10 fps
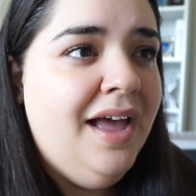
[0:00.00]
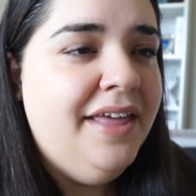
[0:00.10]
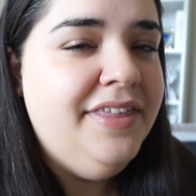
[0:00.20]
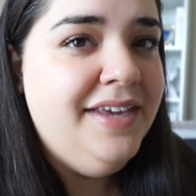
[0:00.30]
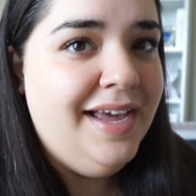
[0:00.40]

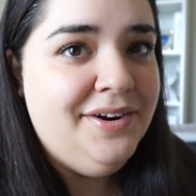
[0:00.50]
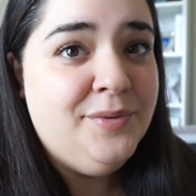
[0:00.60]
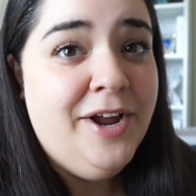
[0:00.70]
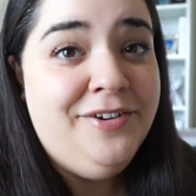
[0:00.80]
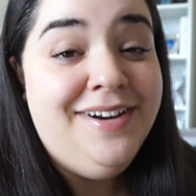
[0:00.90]
I think at
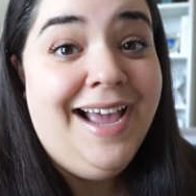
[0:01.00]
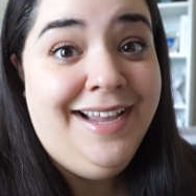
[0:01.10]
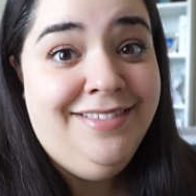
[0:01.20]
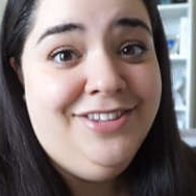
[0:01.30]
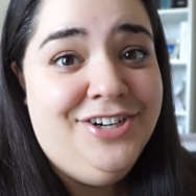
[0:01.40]
around
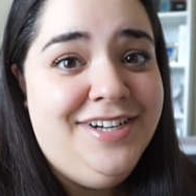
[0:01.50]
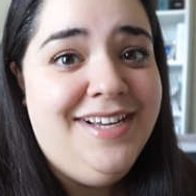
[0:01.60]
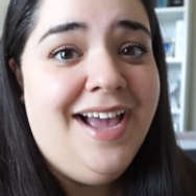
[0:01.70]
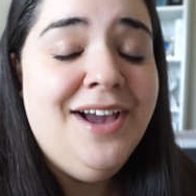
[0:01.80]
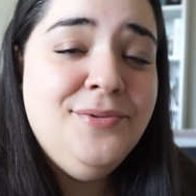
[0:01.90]

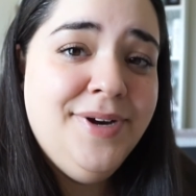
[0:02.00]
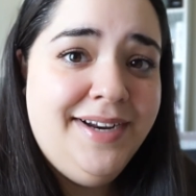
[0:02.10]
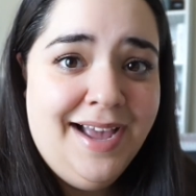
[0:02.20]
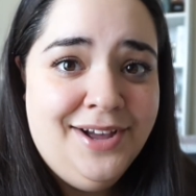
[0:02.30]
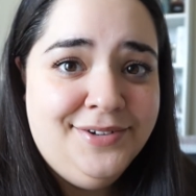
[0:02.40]
9:30 I
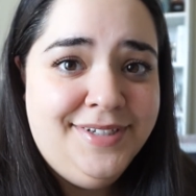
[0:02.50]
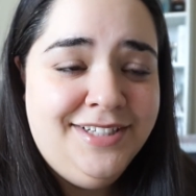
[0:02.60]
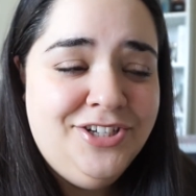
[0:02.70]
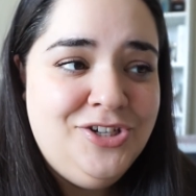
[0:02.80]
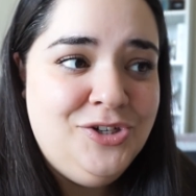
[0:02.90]
went out
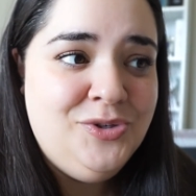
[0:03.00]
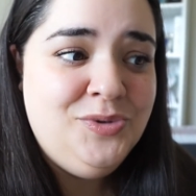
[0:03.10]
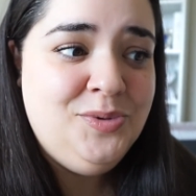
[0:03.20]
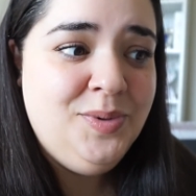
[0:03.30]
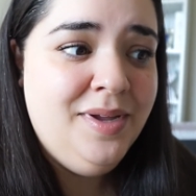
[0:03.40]

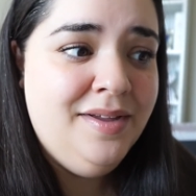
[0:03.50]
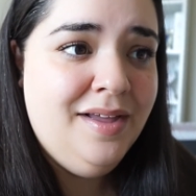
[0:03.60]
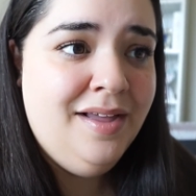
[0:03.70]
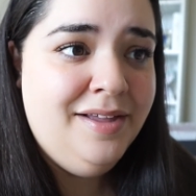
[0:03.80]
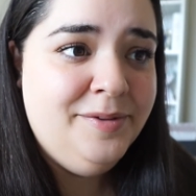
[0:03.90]
into
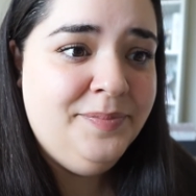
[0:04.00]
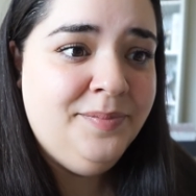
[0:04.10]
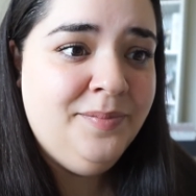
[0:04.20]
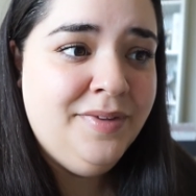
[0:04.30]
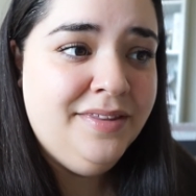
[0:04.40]

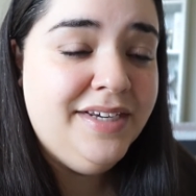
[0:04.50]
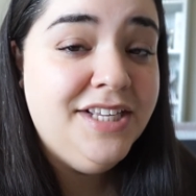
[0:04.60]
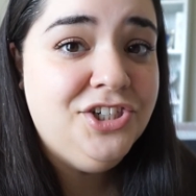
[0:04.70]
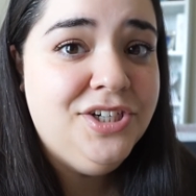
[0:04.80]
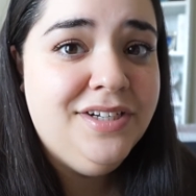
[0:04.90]
the
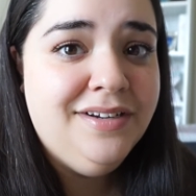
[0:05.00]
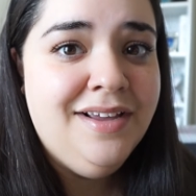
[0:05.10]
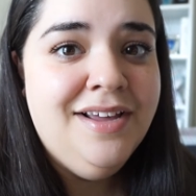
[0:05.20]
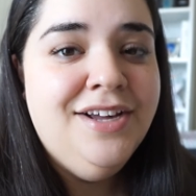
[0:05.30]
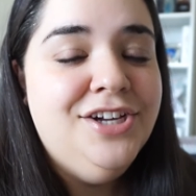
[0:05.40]
kitchen
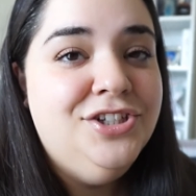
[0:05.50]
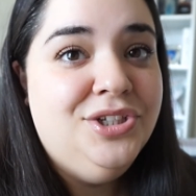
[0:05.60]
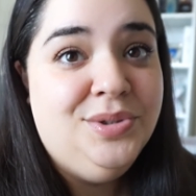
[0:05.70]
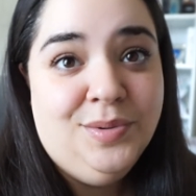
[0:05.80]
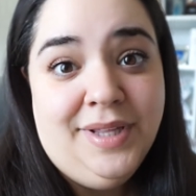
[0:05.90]

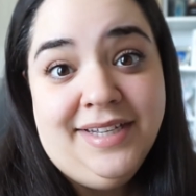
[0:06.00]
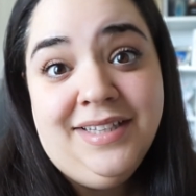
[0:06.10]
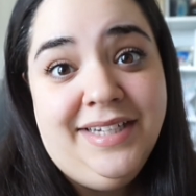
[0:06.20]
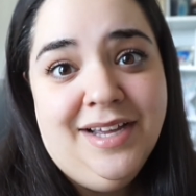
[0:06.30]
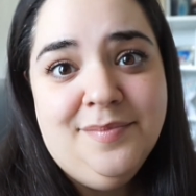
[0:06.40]
to like
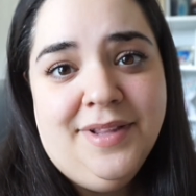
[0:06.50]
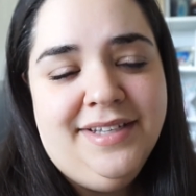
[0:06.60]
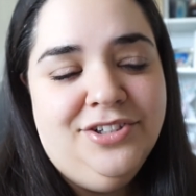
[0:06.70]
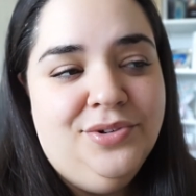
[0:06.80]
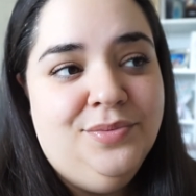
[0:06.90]
clean up,
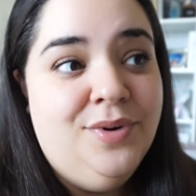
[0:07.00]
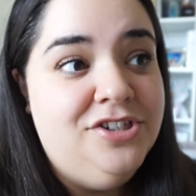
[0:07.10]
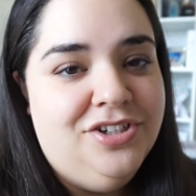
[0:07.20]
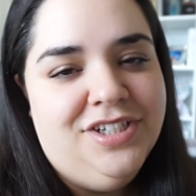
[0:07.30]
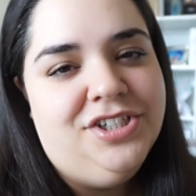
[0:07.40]
like, so
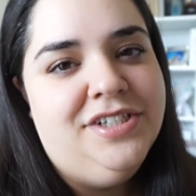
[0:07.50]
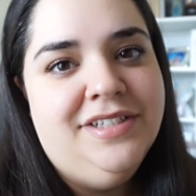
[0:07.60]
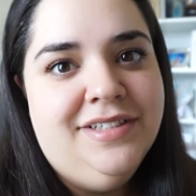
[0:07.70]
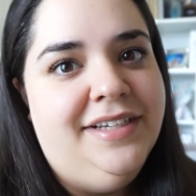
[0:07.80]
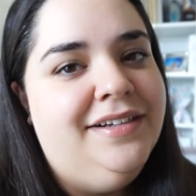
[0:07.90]
wash dishes
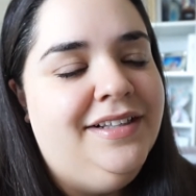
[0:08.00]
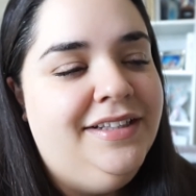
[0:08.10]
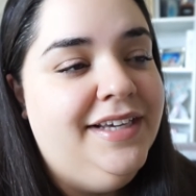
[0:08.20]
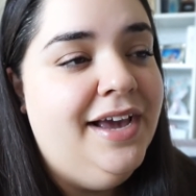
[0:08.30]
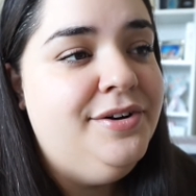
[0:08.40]
and like
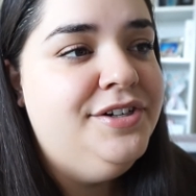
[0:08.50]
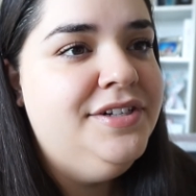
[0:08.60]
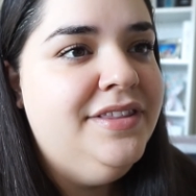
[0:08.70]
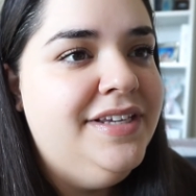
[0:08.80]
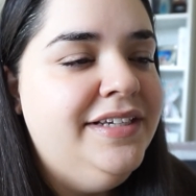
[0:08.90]
clean the
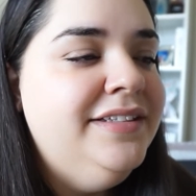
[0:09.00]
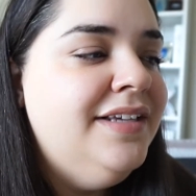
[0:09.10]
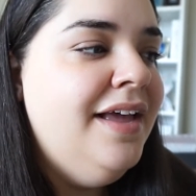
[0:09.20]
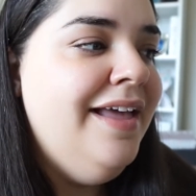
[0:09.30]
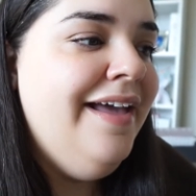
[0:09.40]
counters and things.
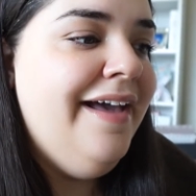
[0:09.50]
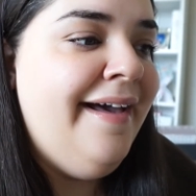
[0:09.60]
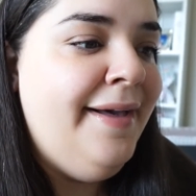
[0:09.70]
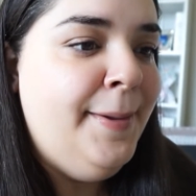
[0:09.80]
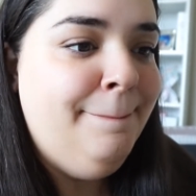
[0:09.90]

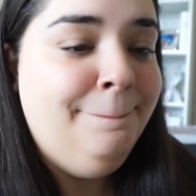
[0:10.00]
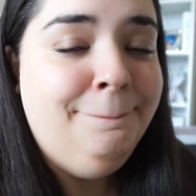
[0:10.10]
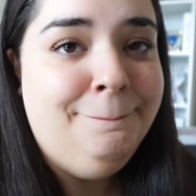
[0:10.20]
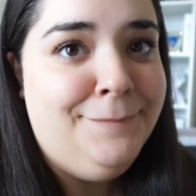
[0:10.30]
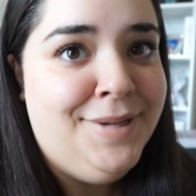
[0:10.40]

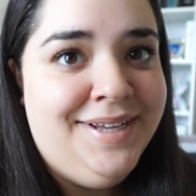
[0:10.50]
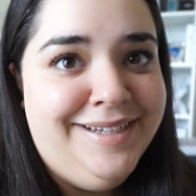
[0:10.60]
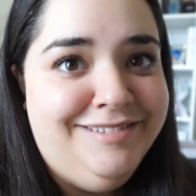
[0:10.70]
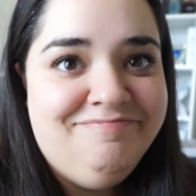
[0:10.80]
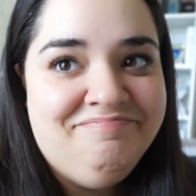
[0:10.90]

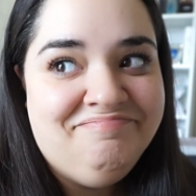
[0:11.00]
But